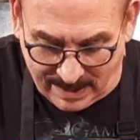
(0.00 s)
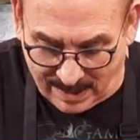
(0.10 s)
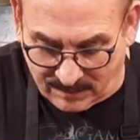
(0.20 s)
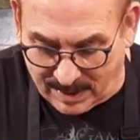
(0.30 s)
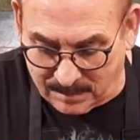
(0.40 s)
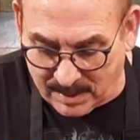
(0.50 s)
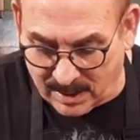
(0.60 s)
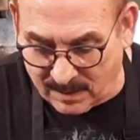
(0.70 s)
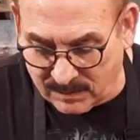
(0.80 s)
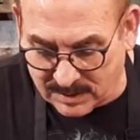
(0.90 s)
I've got my
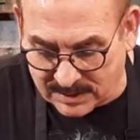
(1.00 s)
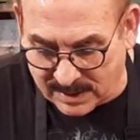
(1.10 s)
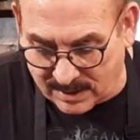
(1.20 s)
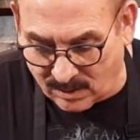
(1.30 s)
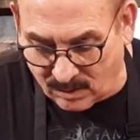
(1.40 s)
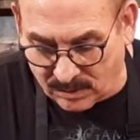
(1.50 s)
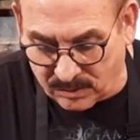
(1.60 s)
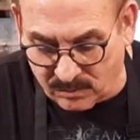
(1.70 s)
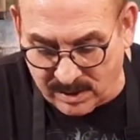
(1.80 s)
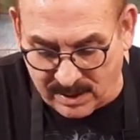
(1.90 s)
oven set on
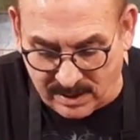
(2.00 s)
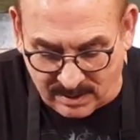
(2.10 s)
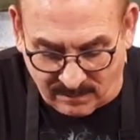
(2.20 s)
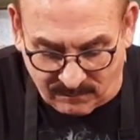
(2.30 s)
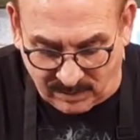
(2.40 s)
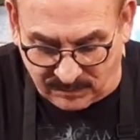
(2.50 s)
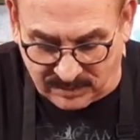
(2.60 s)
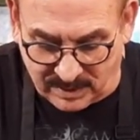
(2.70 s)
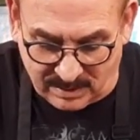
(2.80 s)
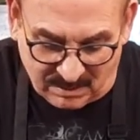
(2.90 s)

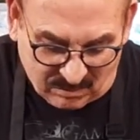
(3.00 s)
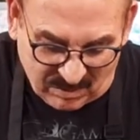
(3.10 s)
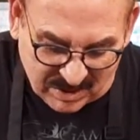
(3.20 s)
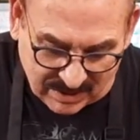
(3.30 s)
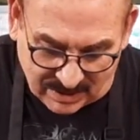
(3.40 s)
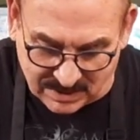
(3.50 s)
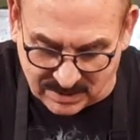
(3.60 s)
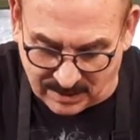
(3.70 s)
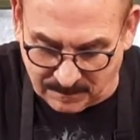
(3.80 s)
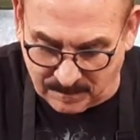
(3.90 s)
350,
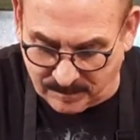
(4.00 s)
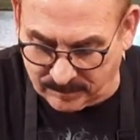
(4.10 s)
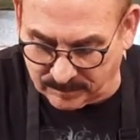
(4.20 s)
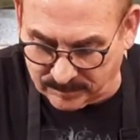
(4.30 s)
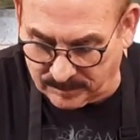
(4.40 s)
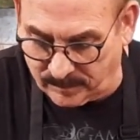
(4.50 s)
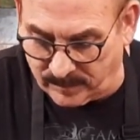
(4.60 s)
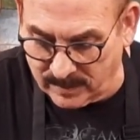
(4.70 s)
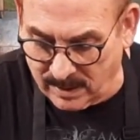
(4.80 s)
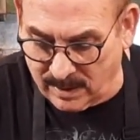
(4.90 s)
360.
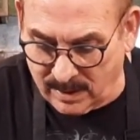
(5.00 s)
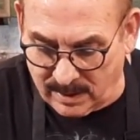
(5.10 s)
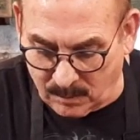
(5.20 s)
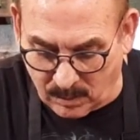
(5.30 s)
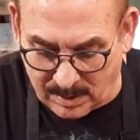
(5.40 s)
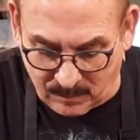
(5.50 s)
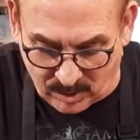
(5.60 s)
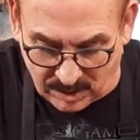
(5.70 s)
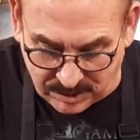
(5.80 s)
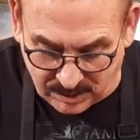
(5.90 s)
And what I'm
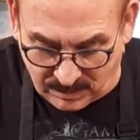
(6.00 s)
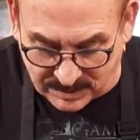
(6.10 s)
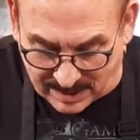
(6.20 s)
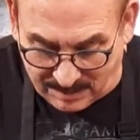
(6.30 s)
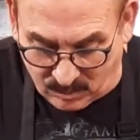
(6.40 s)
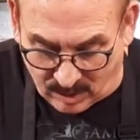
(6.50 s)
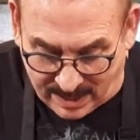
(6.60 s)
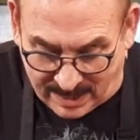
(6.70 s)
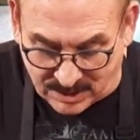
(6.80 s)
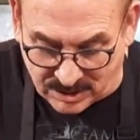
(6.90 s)
going to do is I'm going to
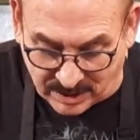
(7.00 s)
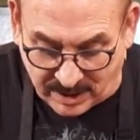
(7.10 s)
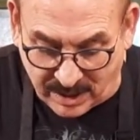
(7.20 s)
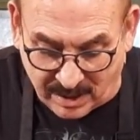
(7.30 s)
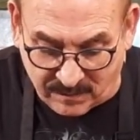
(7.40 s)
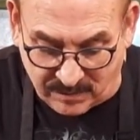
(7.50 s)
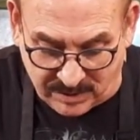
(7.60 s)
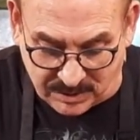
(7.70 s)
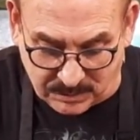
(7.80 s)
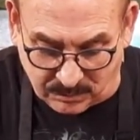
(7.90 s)
actually cover
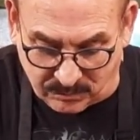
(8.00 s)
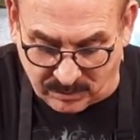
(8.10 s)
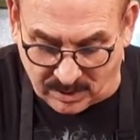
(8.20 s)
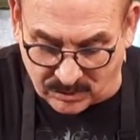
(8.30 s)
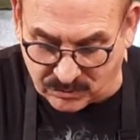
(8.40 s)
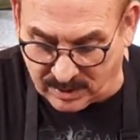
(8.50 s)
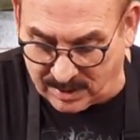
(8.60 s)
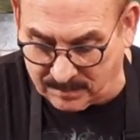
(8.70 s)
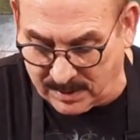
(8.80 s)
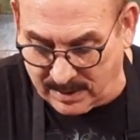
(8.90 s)
this with Reynolds
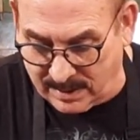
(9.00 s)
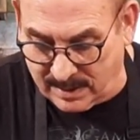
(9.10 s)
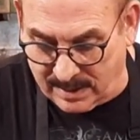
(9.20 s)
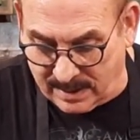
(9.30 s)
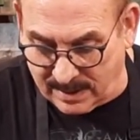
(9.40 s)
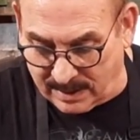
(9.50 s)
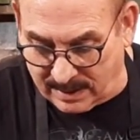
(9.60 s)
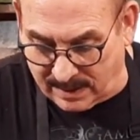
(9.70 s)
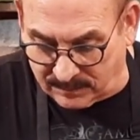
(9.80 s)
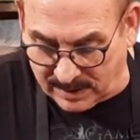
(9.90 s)
wrap
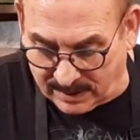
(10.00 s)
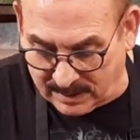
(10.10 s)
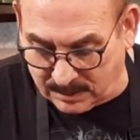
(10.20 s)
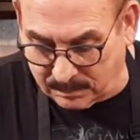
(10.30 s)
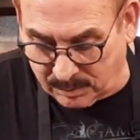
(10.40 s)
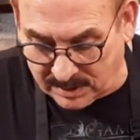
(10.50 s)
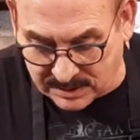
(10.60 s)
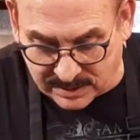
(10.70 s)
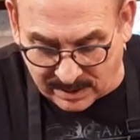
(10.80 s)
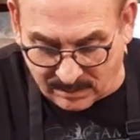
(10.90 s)
after I get it
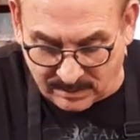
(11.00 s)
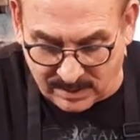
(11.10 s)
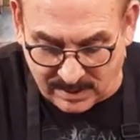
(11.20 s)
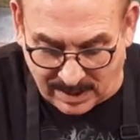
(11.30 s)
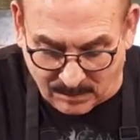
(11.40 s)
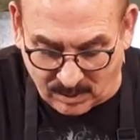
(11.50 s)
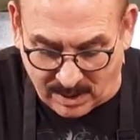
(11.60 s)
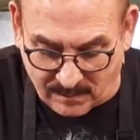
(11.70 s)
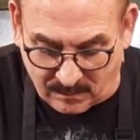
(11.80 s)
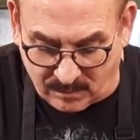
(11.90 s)
pressed down. I'm going to
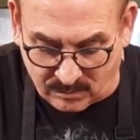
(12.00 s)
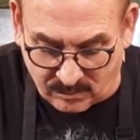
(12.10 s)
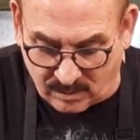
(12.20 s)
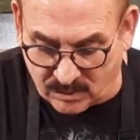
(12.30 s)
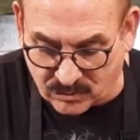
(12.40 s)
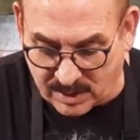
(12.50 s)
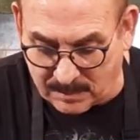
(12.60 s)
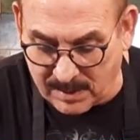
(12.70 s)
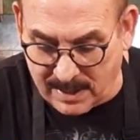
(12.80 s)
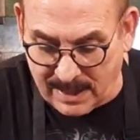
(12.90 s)
cover it with Reynolds
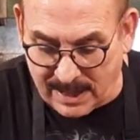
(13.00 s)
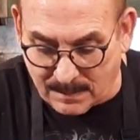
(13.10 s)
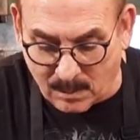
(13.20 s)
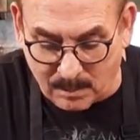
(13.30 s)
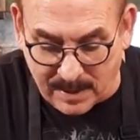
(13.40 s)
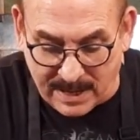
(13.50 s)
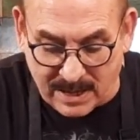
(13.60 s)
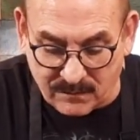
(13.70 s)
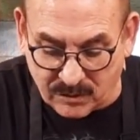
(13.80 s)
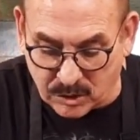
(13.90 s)
wrap and I'm going to bake
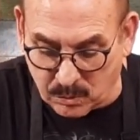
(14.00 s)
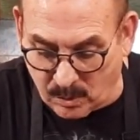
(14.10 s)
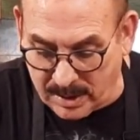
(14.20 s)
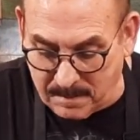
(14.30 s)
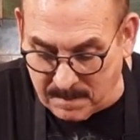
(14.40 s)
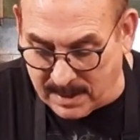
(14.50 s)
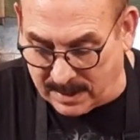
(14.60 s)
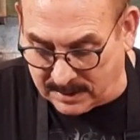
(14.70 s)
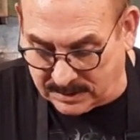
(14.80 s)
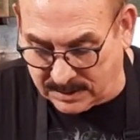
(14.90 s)
it for 20
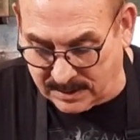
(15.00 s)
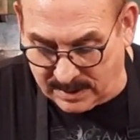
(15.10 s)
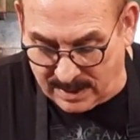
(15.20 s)
minutes.